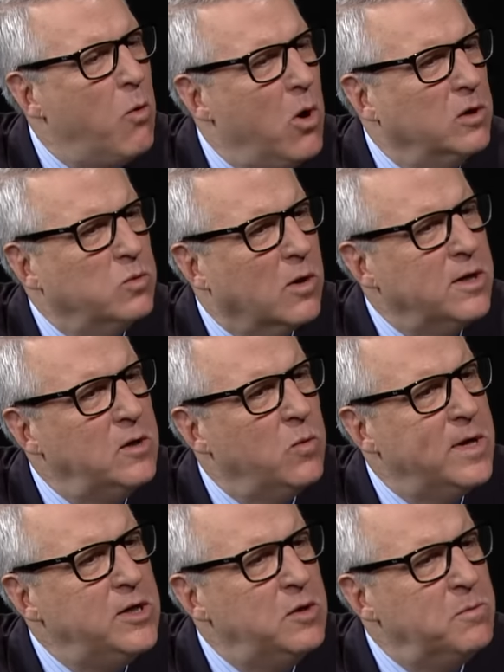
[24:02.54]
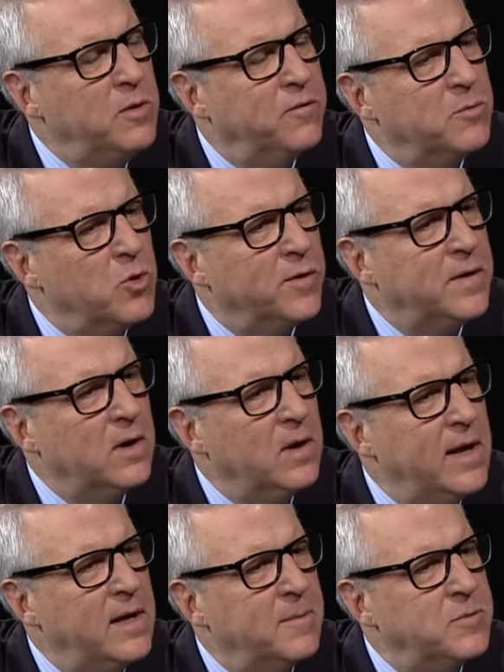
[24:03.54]
How old were you when you moved from North
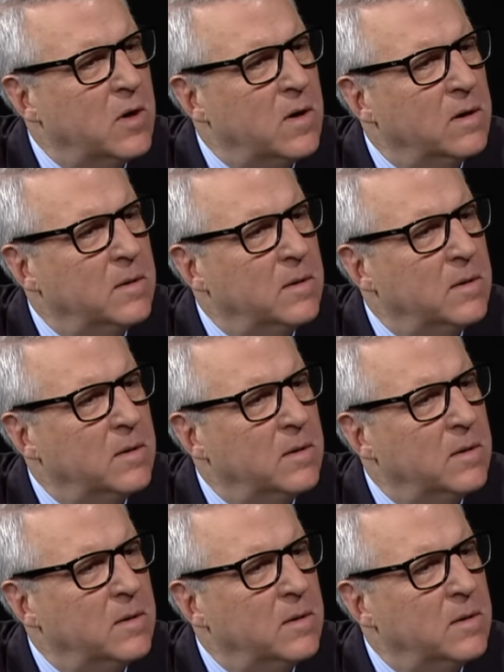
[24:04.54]
Carolina up to